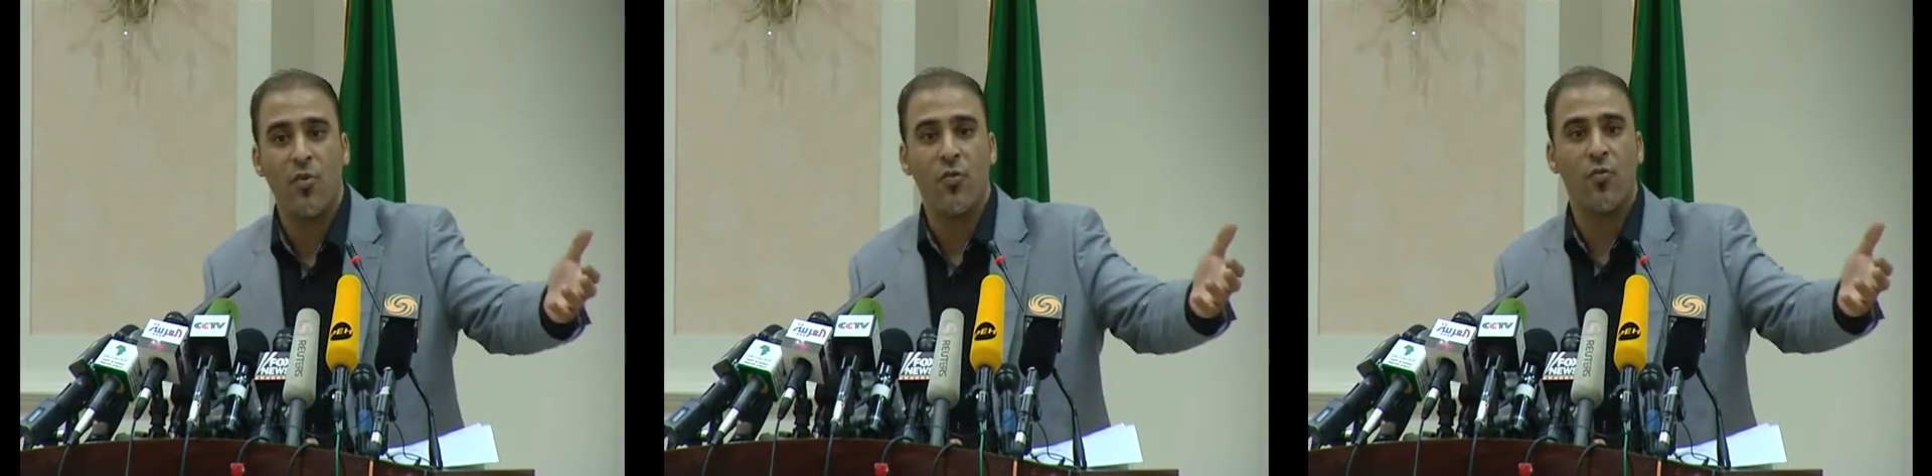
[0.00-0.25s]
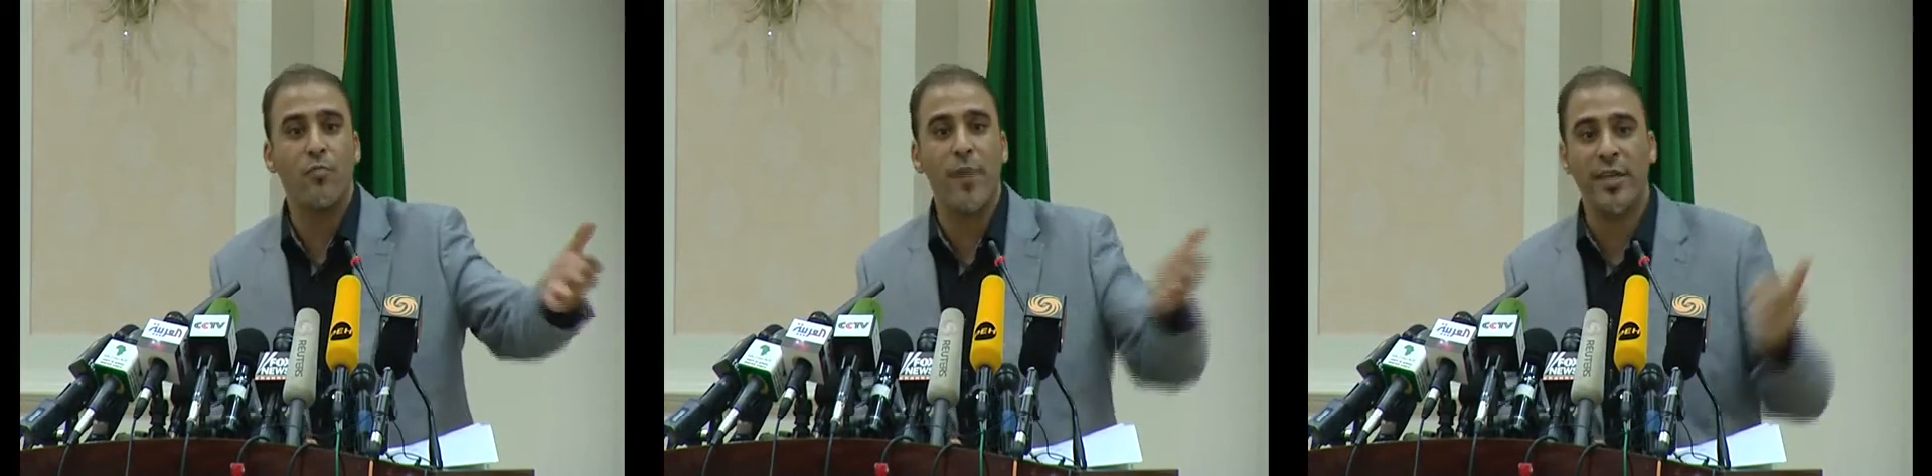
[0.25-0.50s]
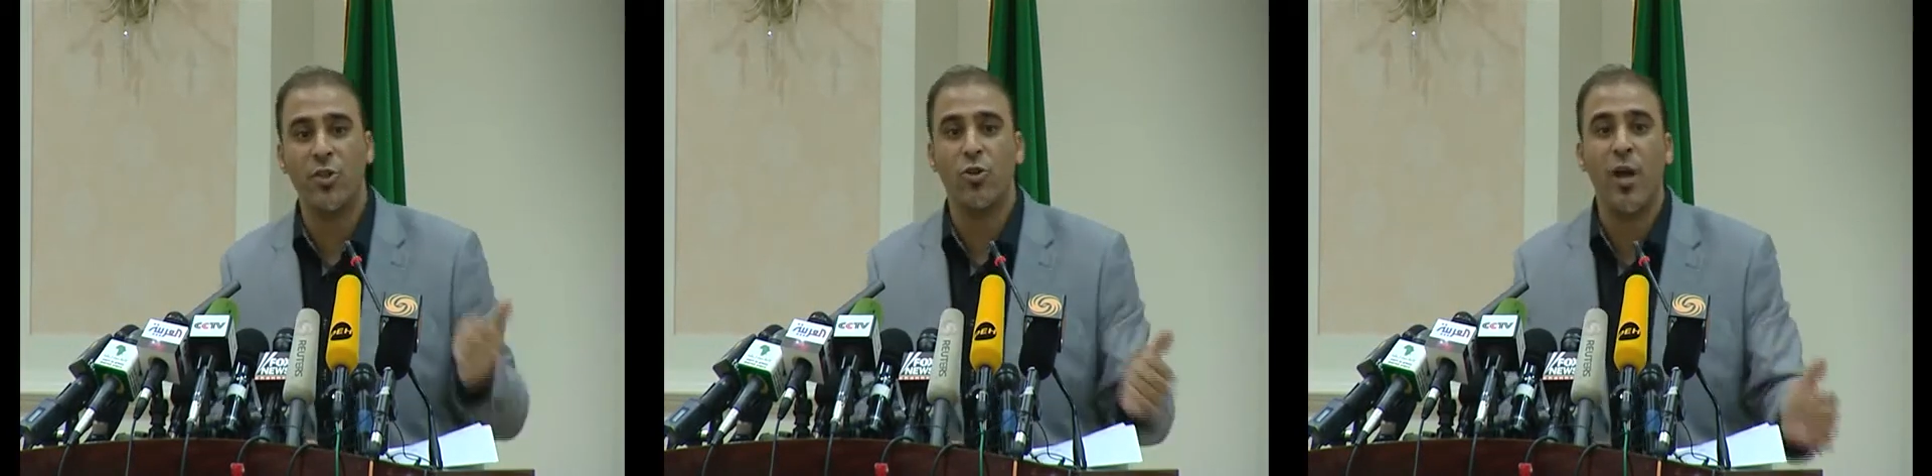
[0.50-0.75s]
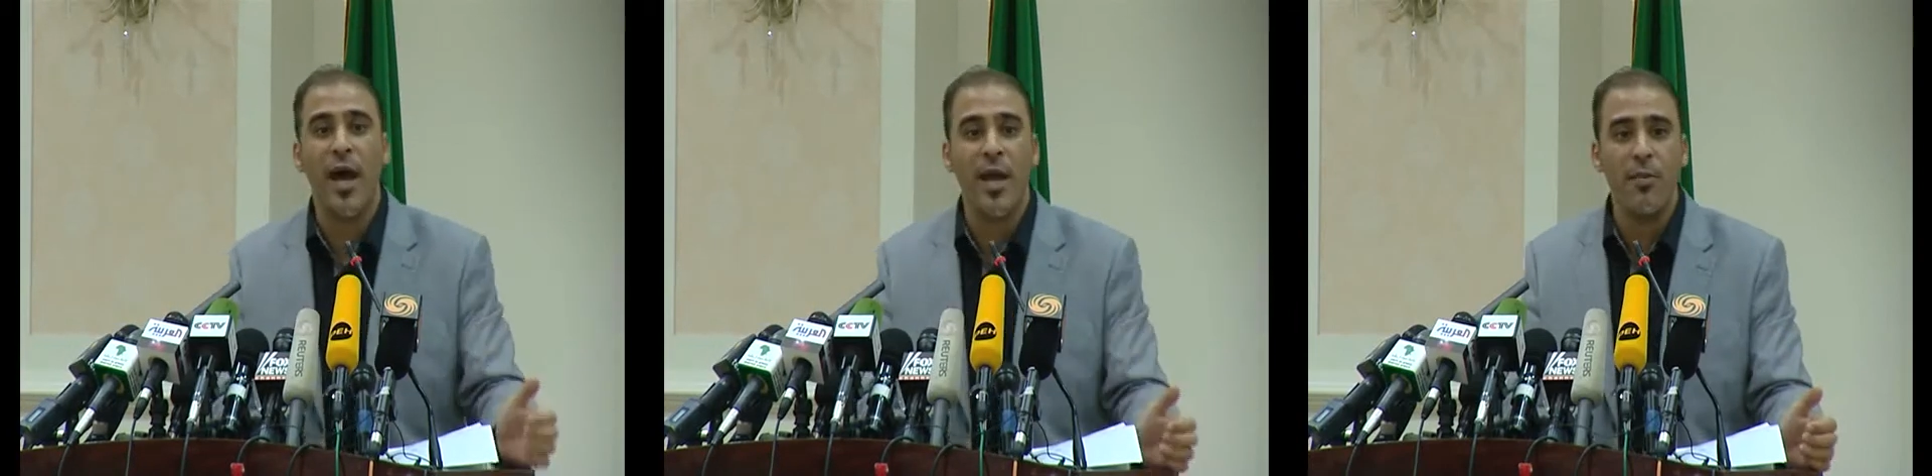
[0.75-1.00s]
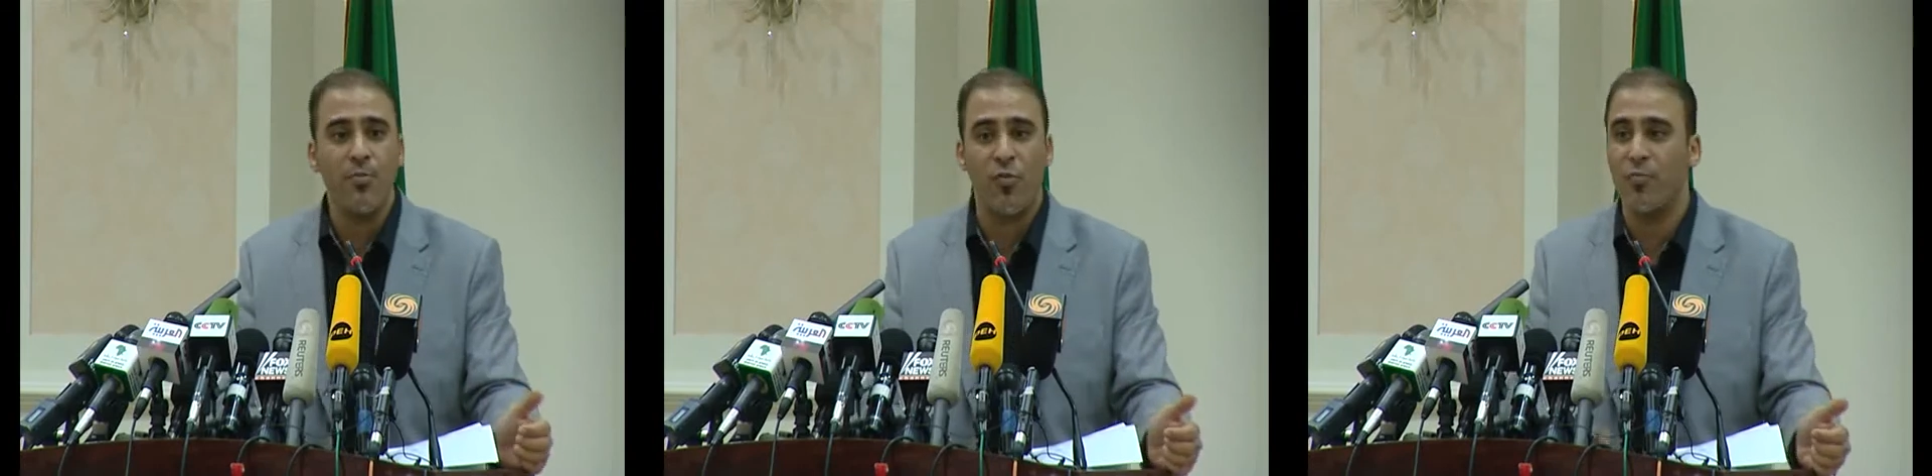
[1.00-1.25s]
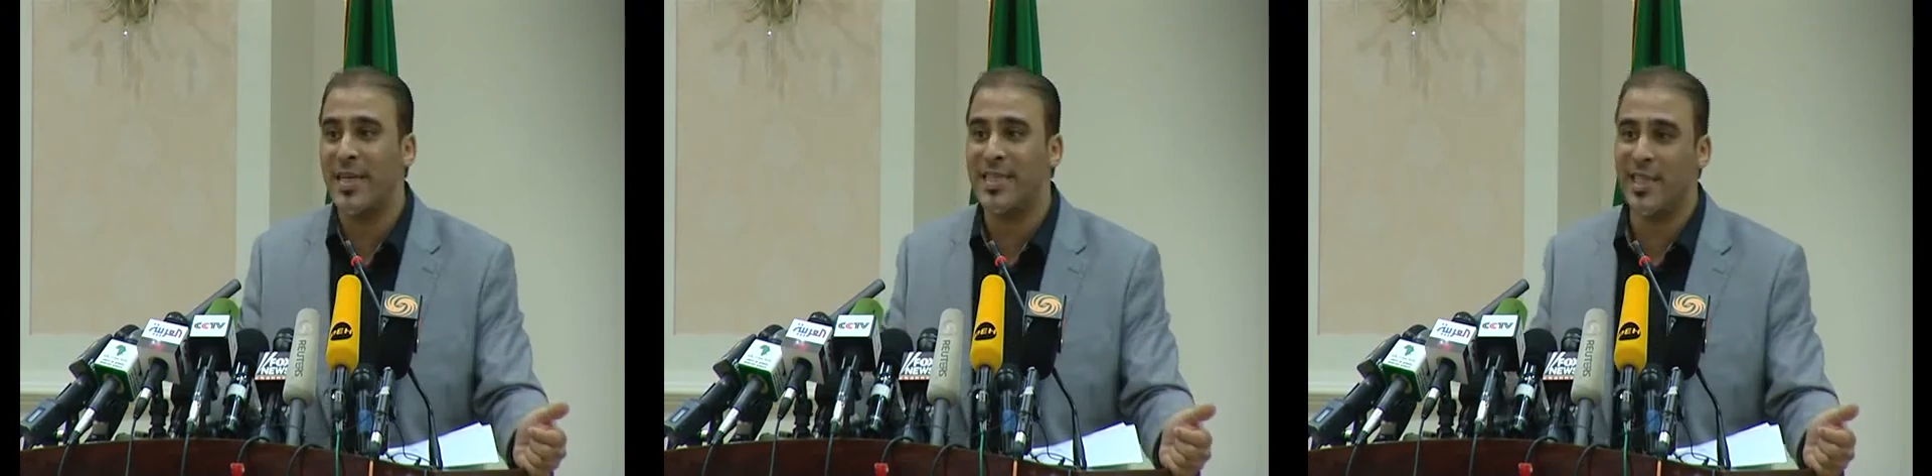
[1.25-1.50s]
for my tribe, for
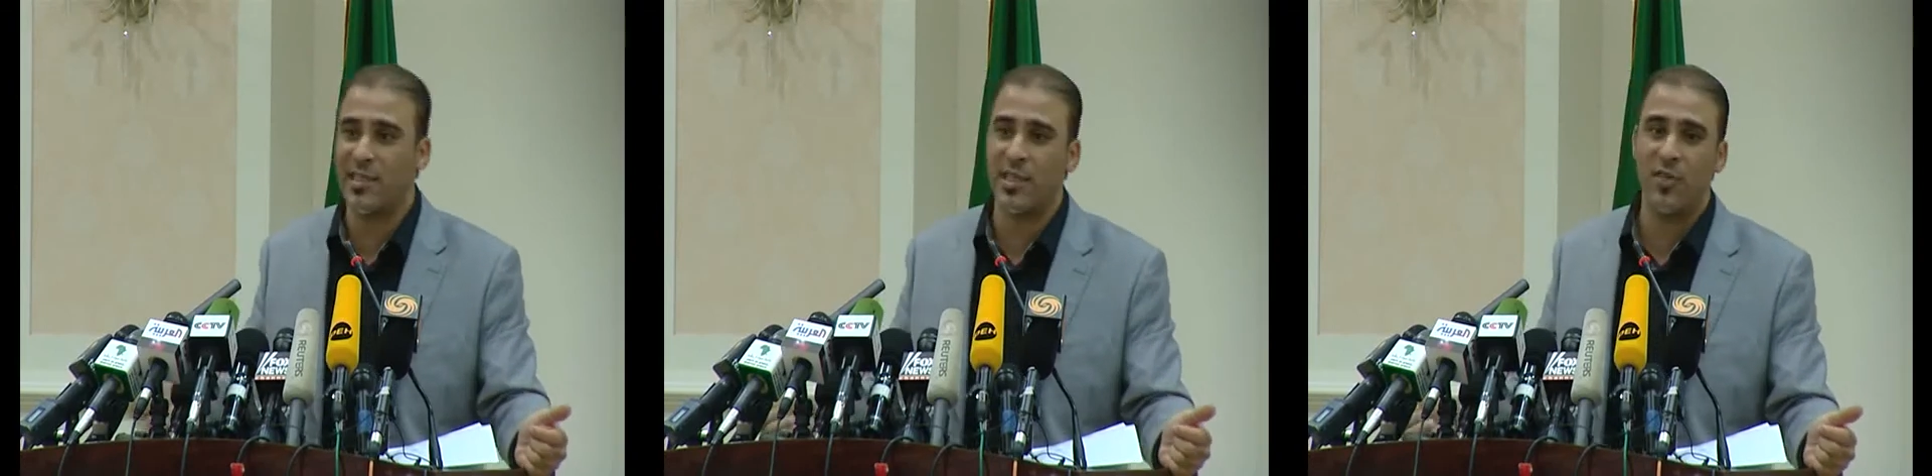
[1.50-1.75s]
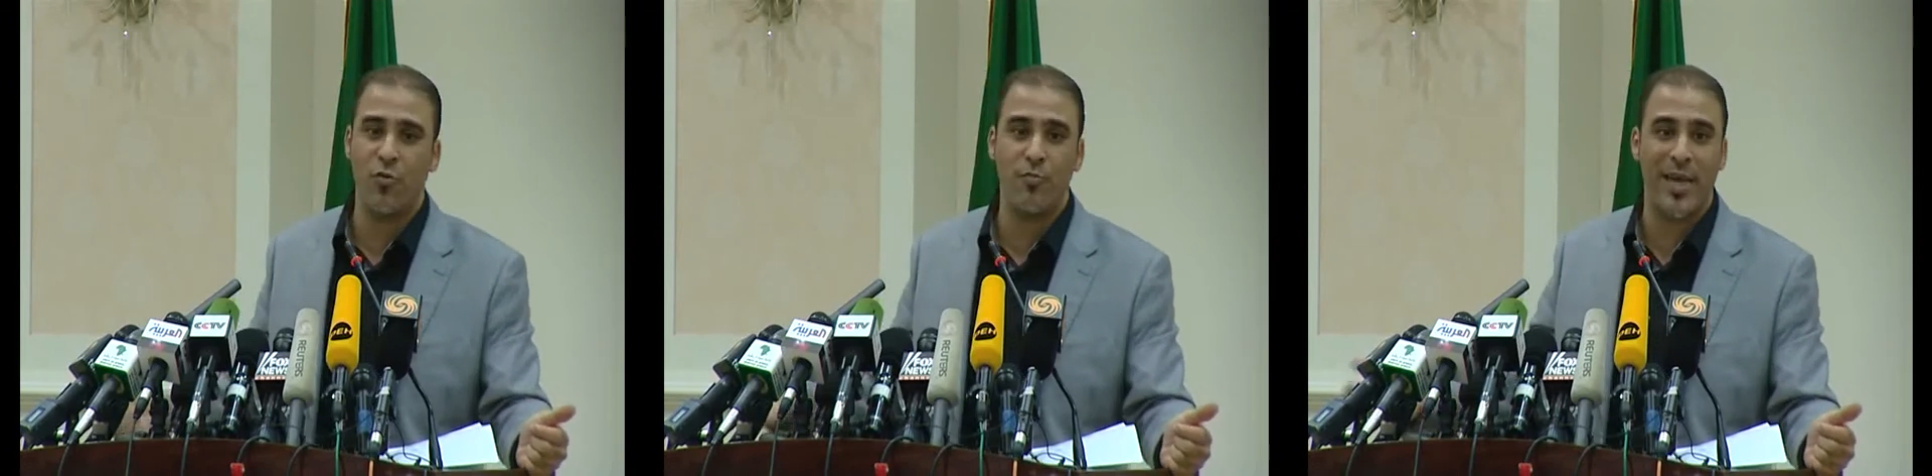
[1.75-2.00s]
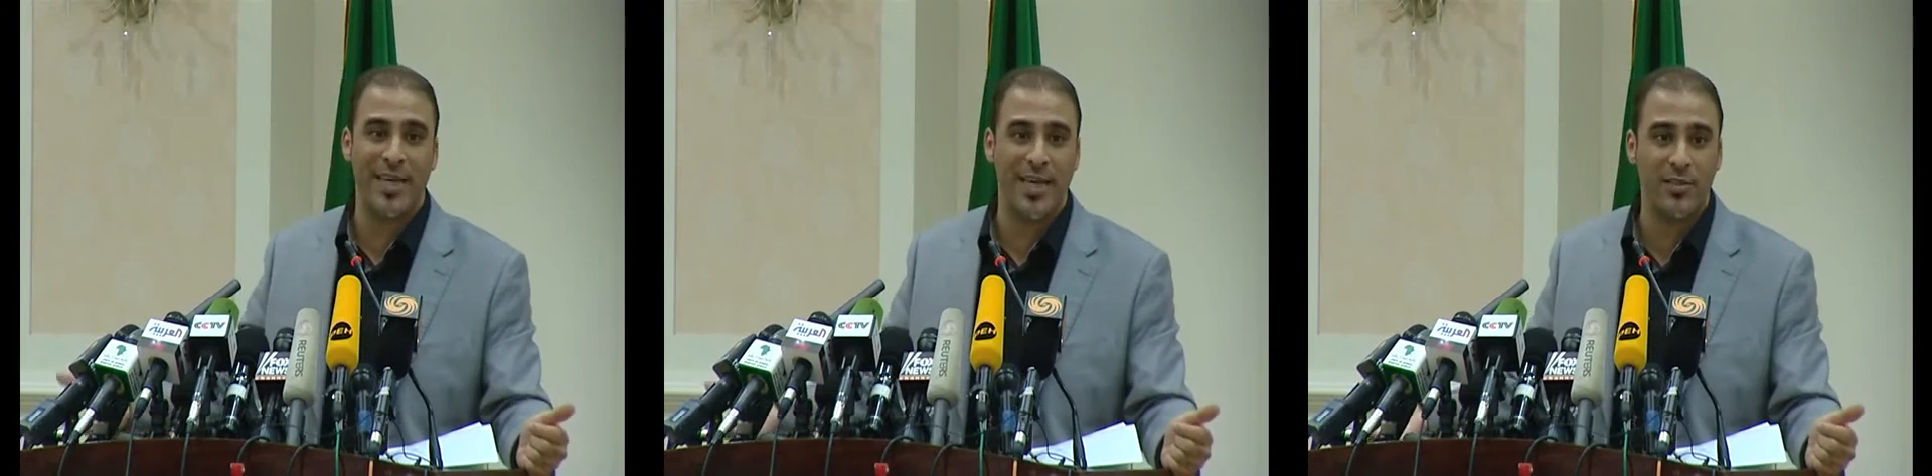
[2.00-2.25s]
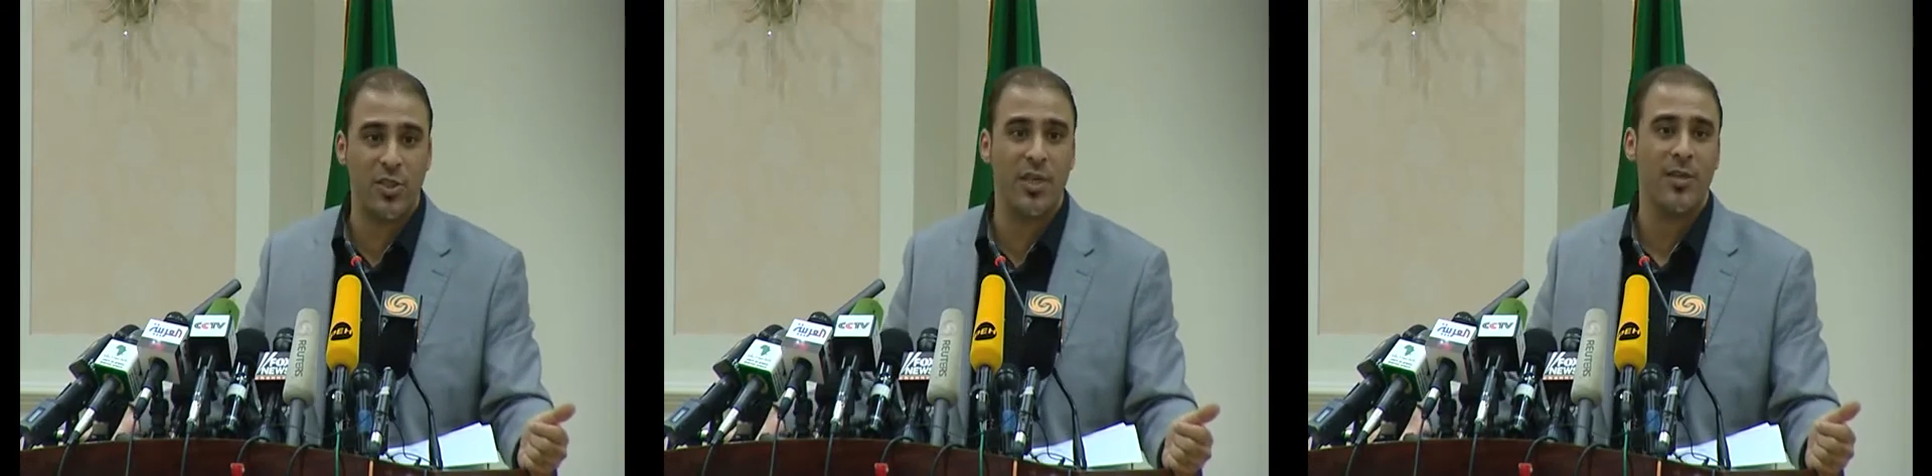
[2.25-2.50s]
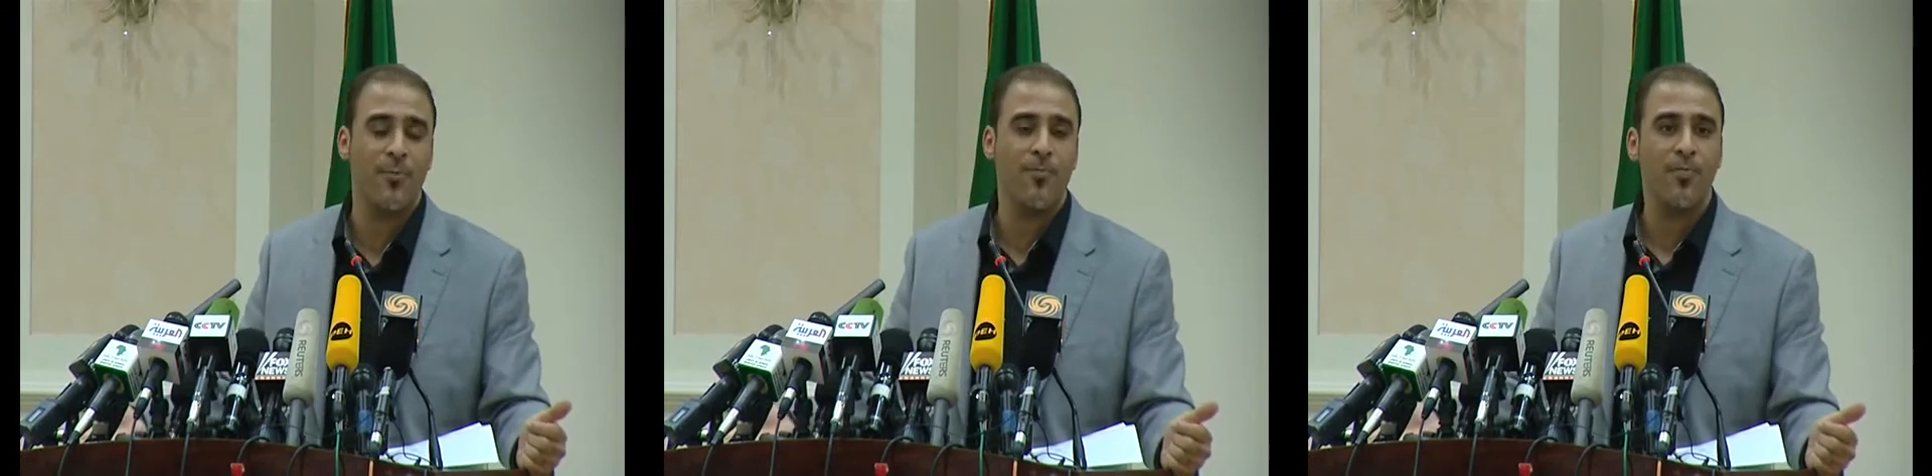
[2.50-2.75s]
my city, for my country.